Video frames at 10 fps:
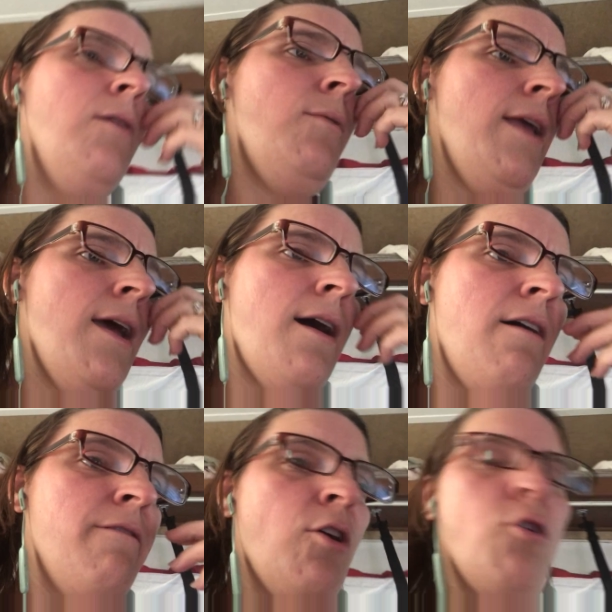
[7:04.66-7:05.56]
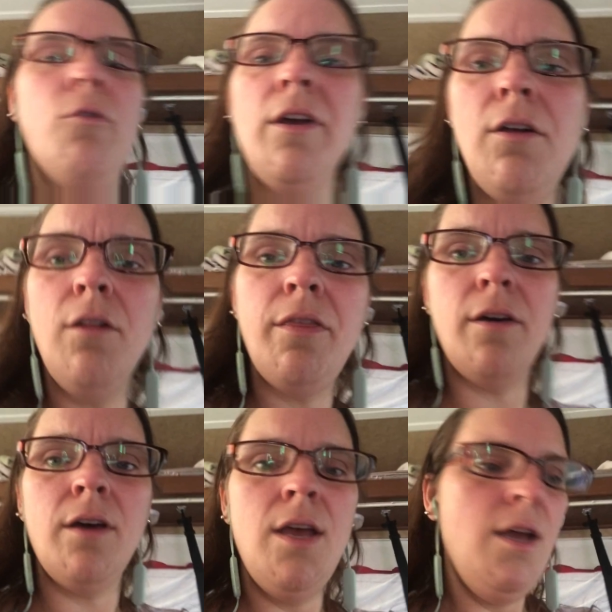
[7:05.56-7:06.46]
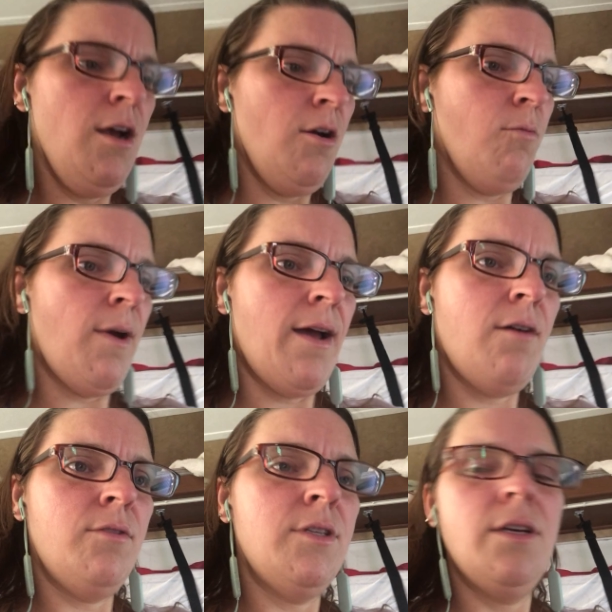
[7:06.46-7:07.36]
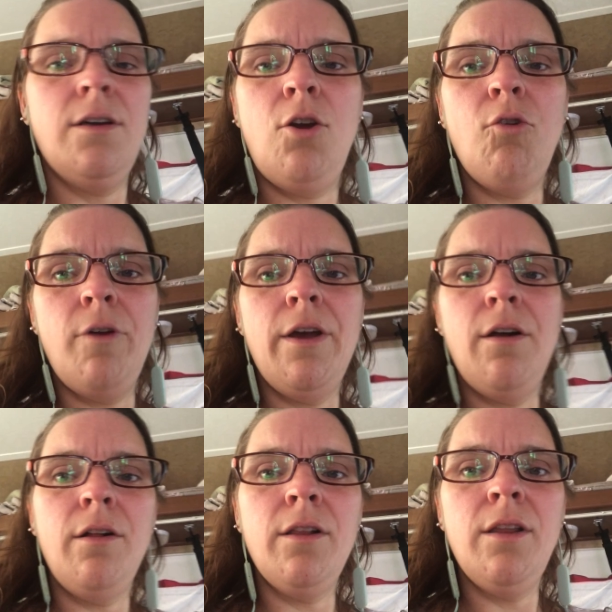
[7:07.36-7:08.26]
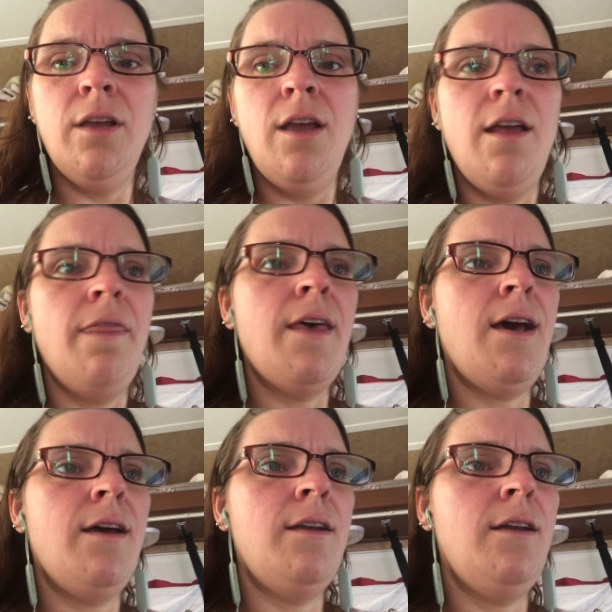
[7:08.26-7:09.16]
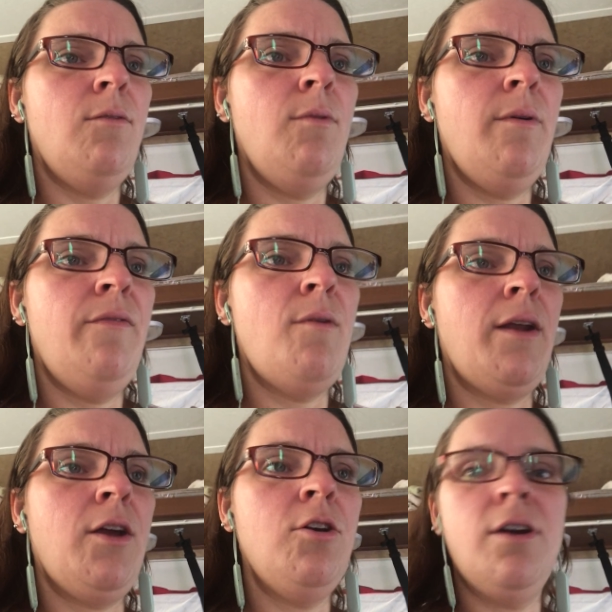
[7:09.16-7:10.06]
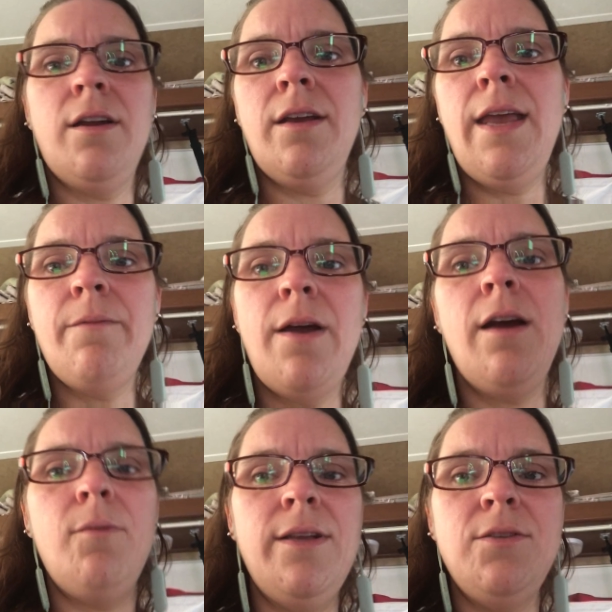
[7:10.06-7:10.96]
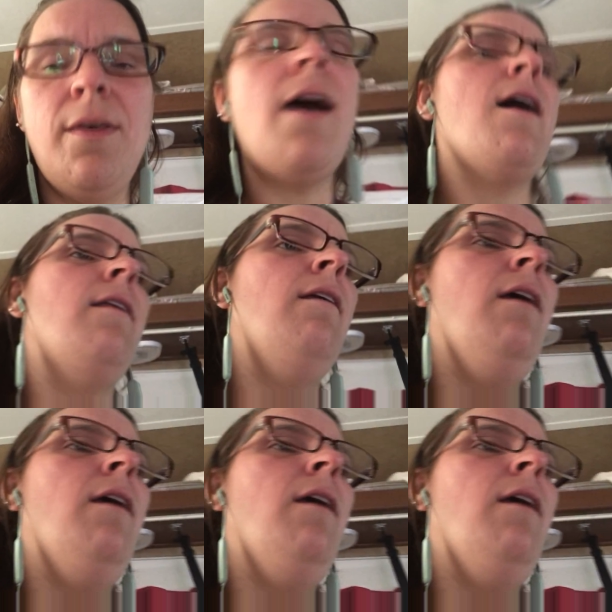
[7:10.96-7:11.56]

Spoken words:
We have the grill, the round grill that if we want to cook on a campfire, we do that.